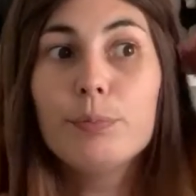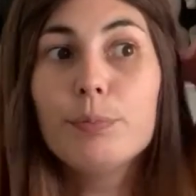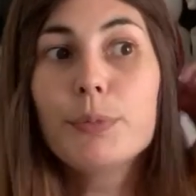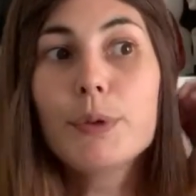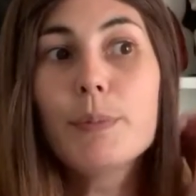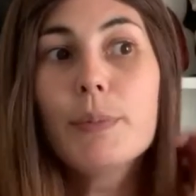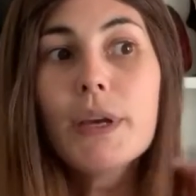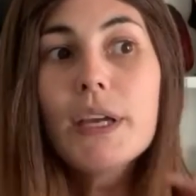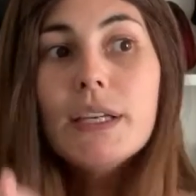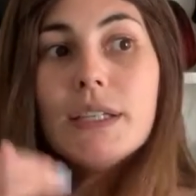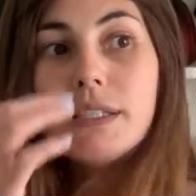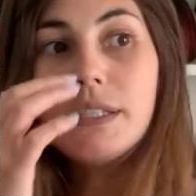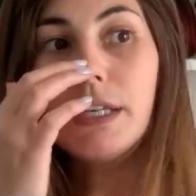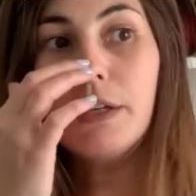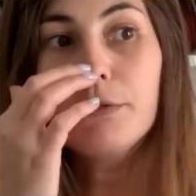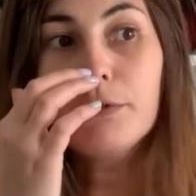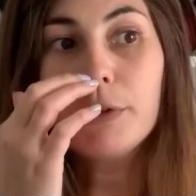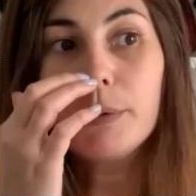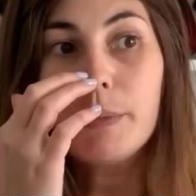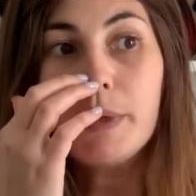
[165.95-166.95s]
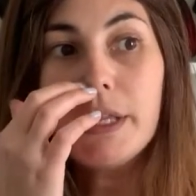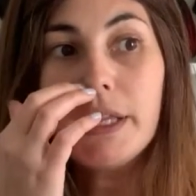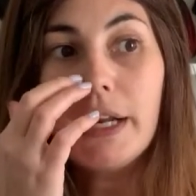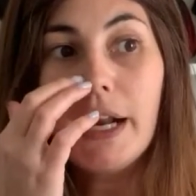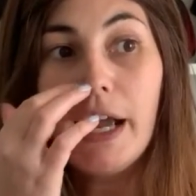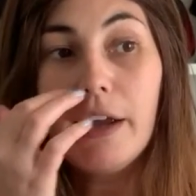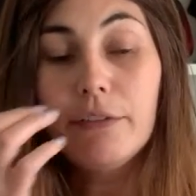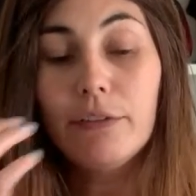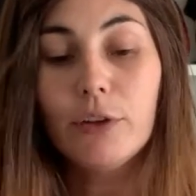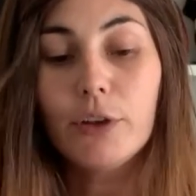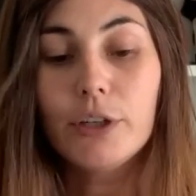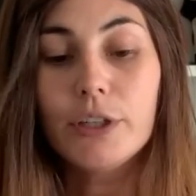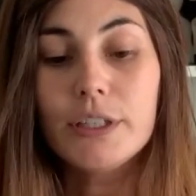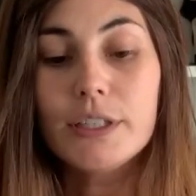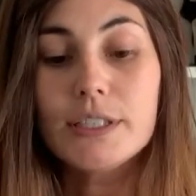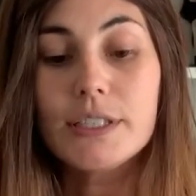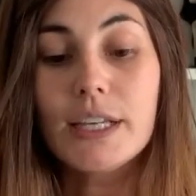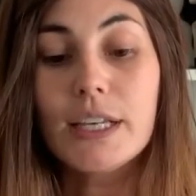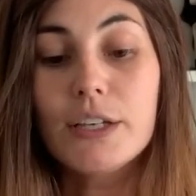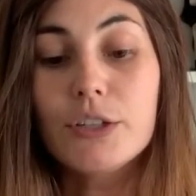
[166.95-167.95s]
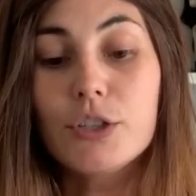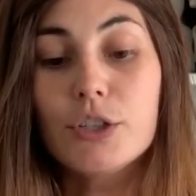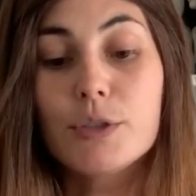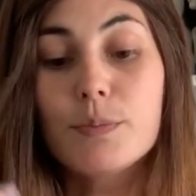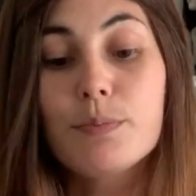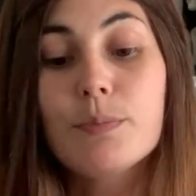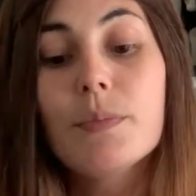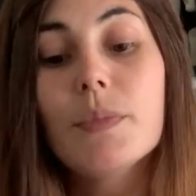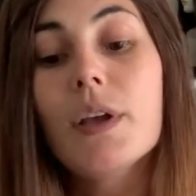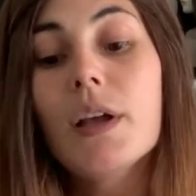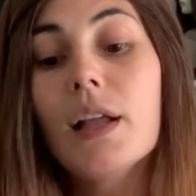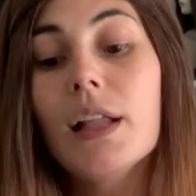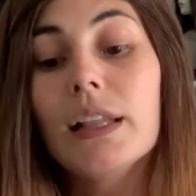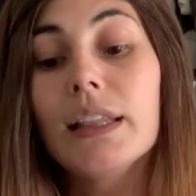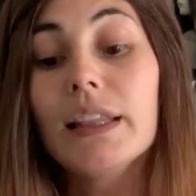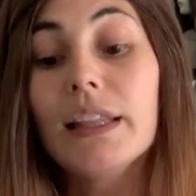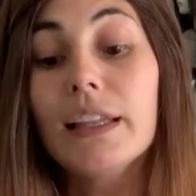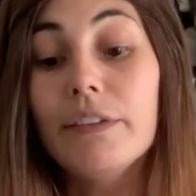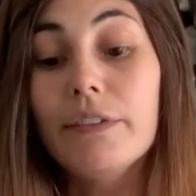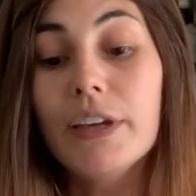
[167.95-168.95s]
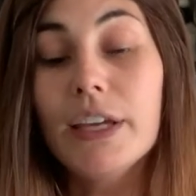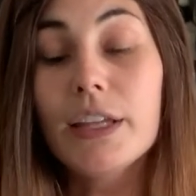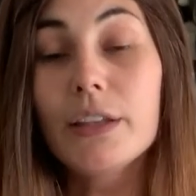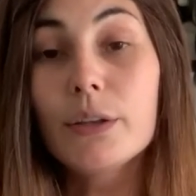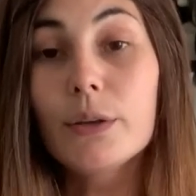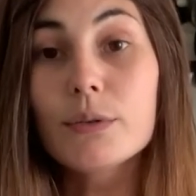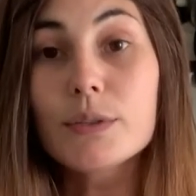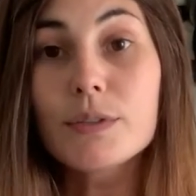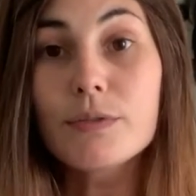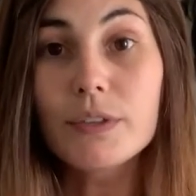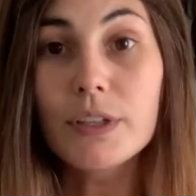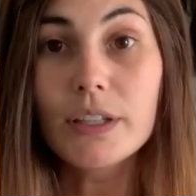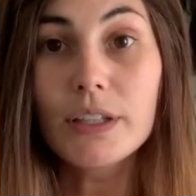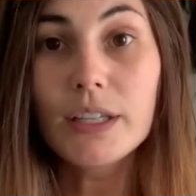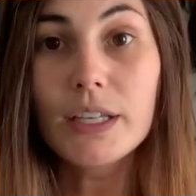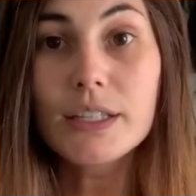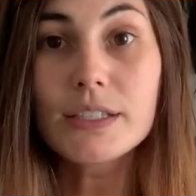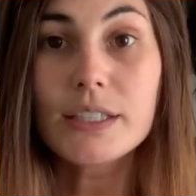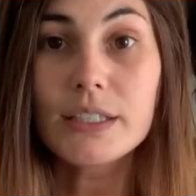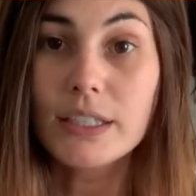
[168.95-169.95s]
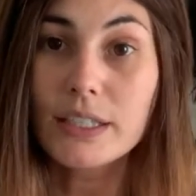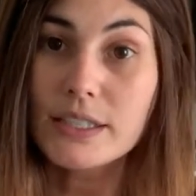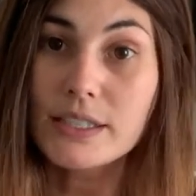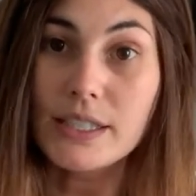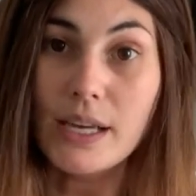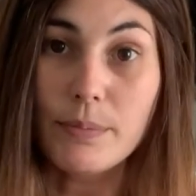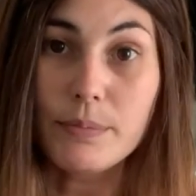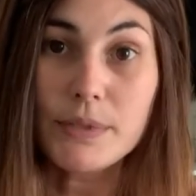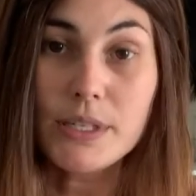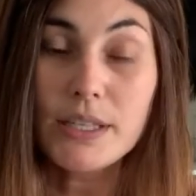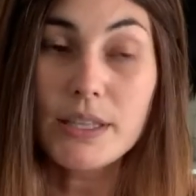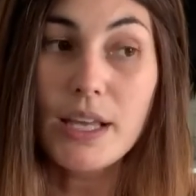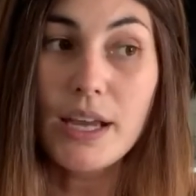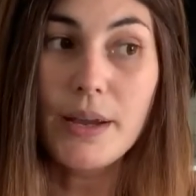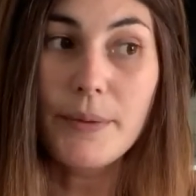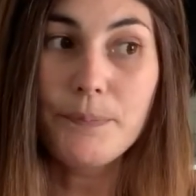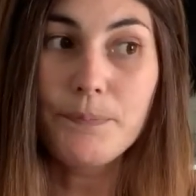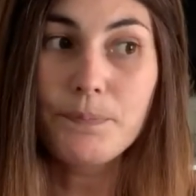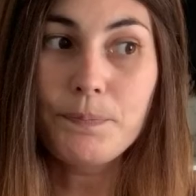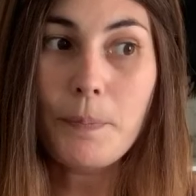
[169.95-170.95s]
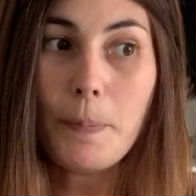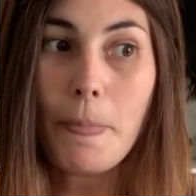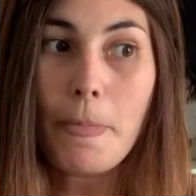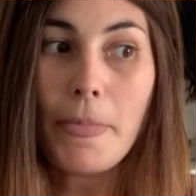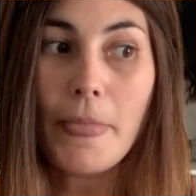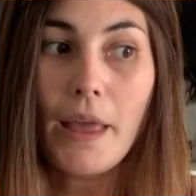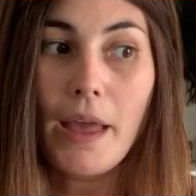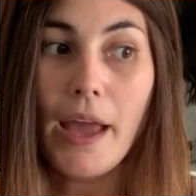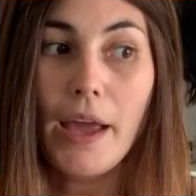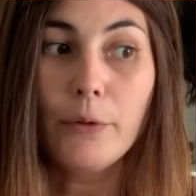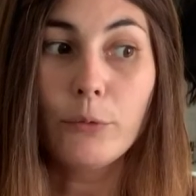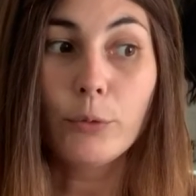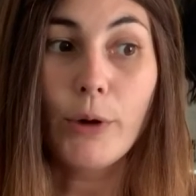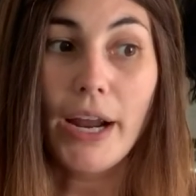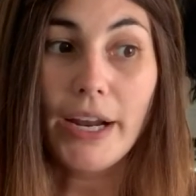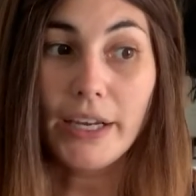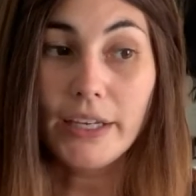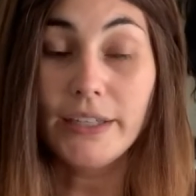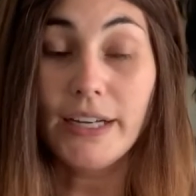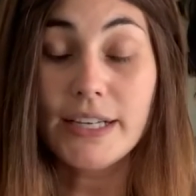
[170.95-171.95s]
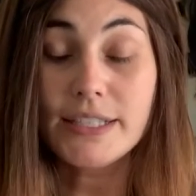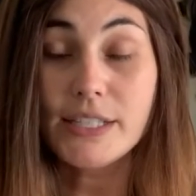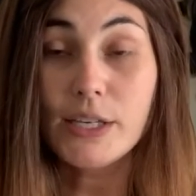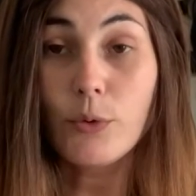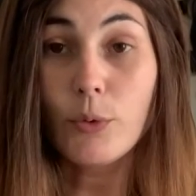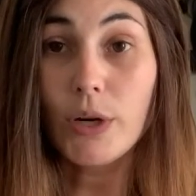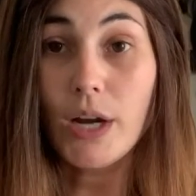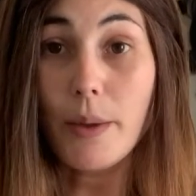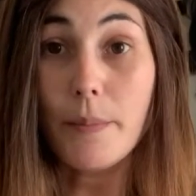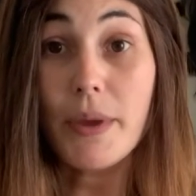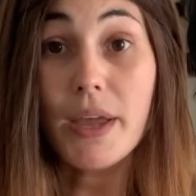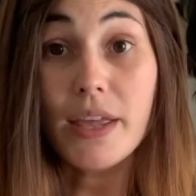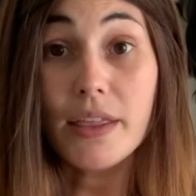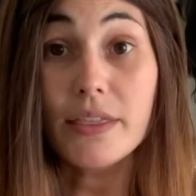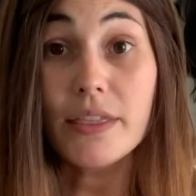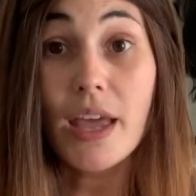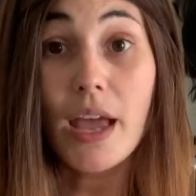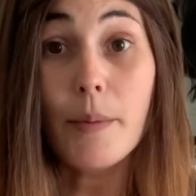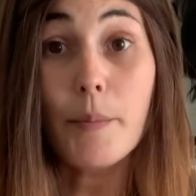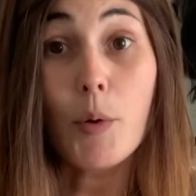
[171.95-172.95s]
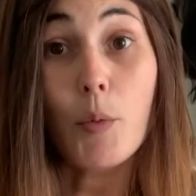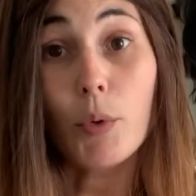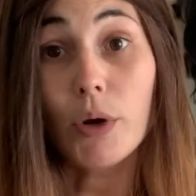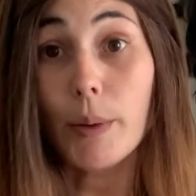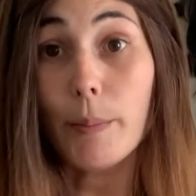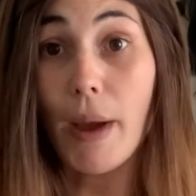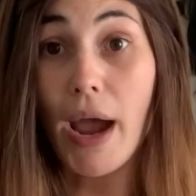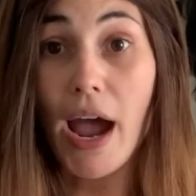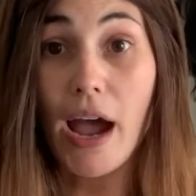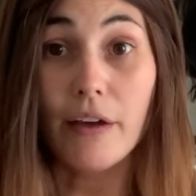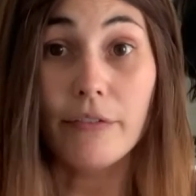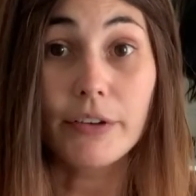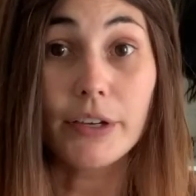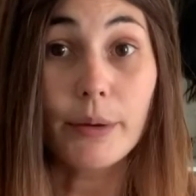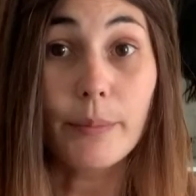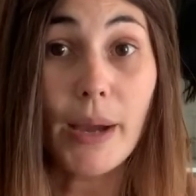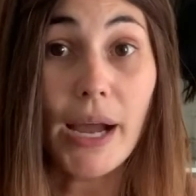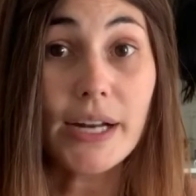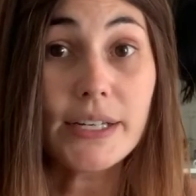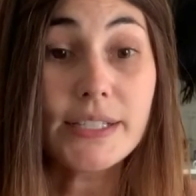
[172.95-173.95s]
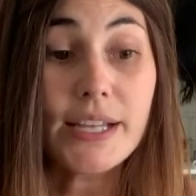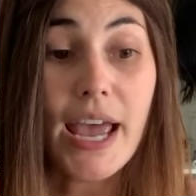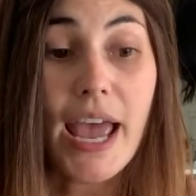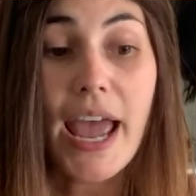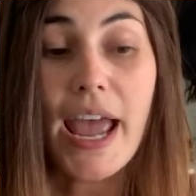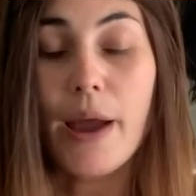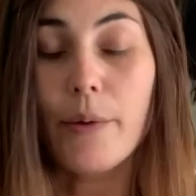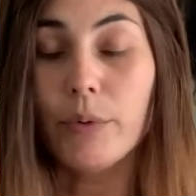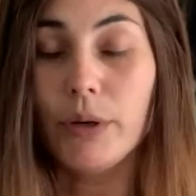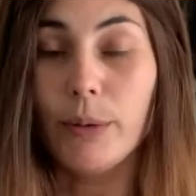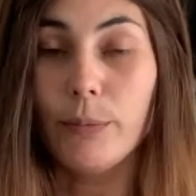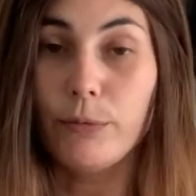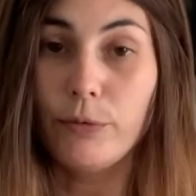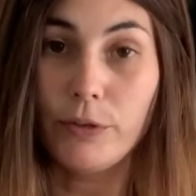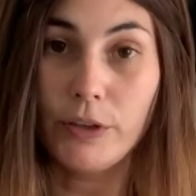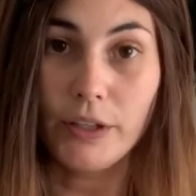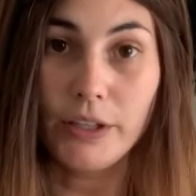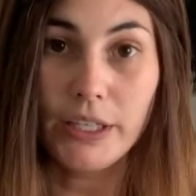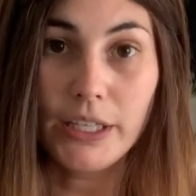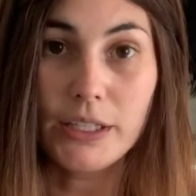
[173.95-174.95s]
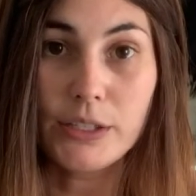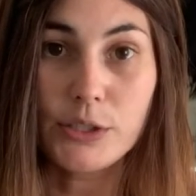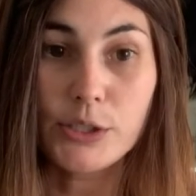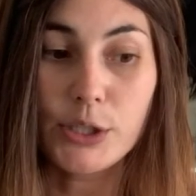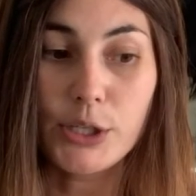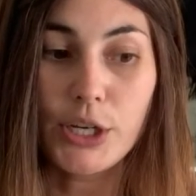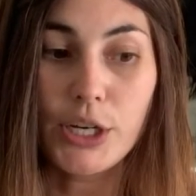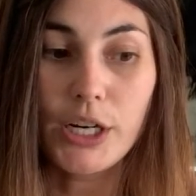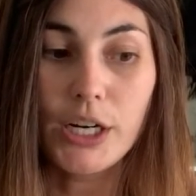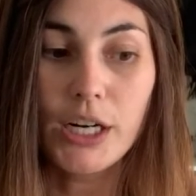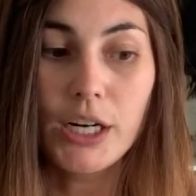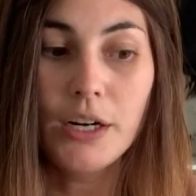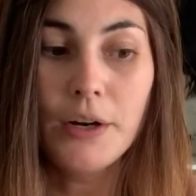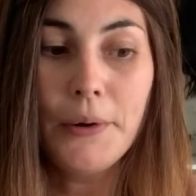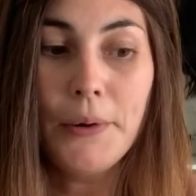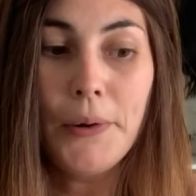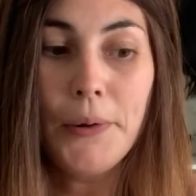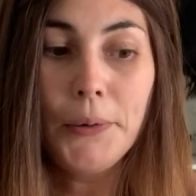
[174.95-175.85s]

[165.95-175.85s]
The biggest thing for me that I've learned is just living in those feelings and accepting them and recognizing when I'm in them and when I'm having a bad day and when I'm feeling insecure.